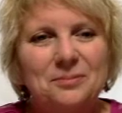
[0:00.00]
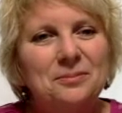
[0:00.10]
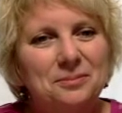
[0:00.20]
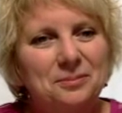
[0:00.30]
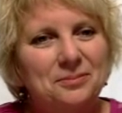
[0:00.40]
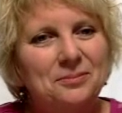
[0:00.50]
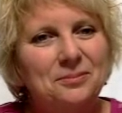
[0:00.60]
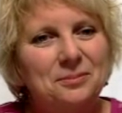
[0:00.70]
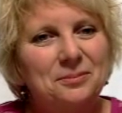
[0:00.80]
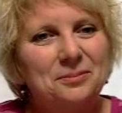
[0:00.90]

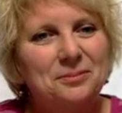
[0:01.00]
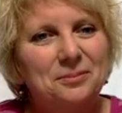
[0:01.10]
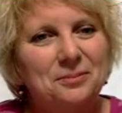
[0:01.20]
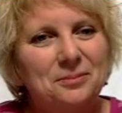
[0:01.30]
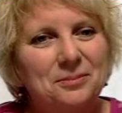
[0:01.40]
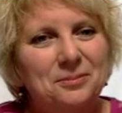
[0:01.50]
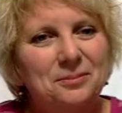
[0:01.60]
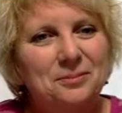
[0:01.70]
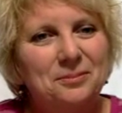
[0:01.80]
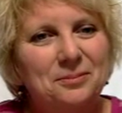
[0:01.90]

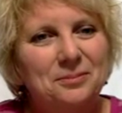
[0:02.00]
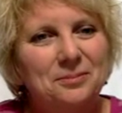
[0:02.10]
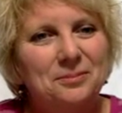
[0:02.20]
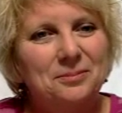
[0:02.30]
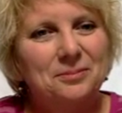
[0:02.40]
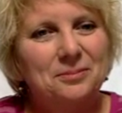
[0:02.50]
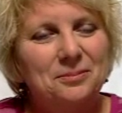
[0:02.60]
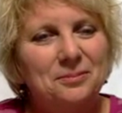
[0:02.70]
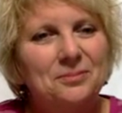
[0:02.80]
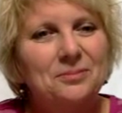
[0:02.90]

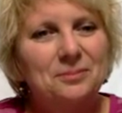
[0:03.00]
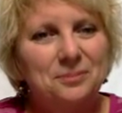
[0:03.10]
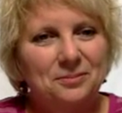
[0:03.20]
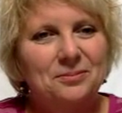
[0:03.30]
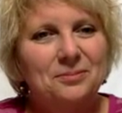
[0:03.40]
No words are spoken by the person on screen.